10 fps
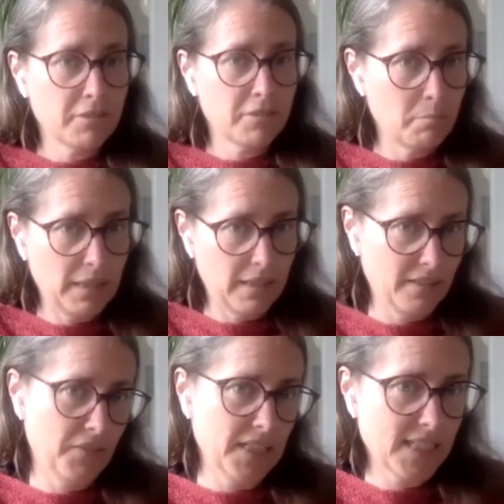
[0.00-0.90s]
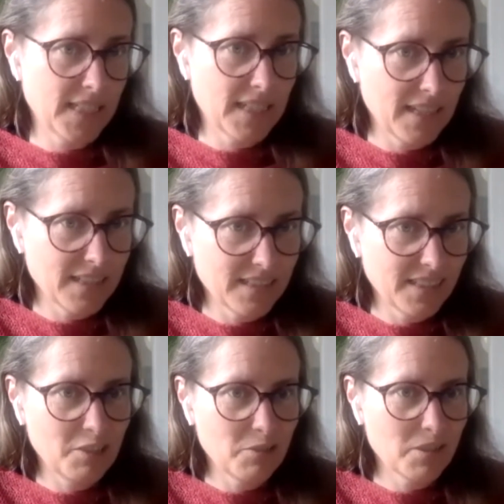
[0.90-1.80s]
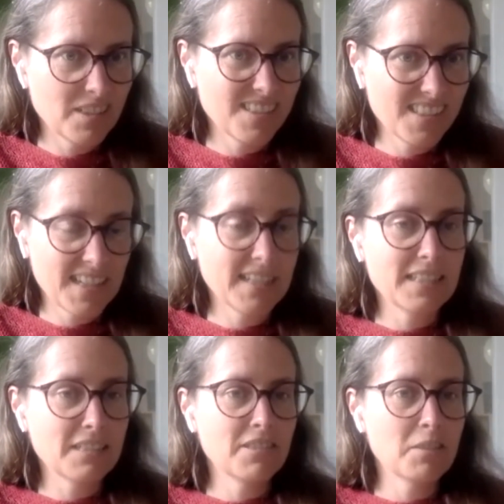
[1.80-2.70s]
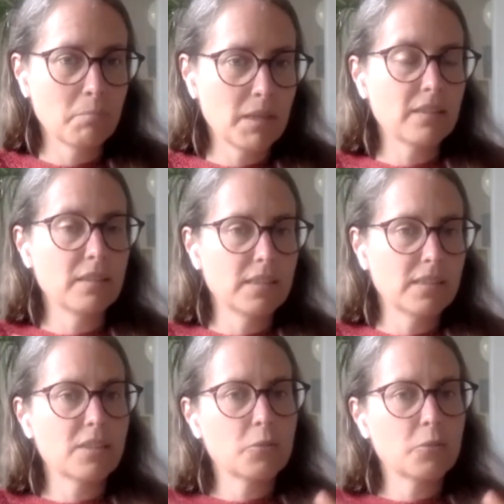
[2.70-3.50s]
for being investigated using a scientific method, etc.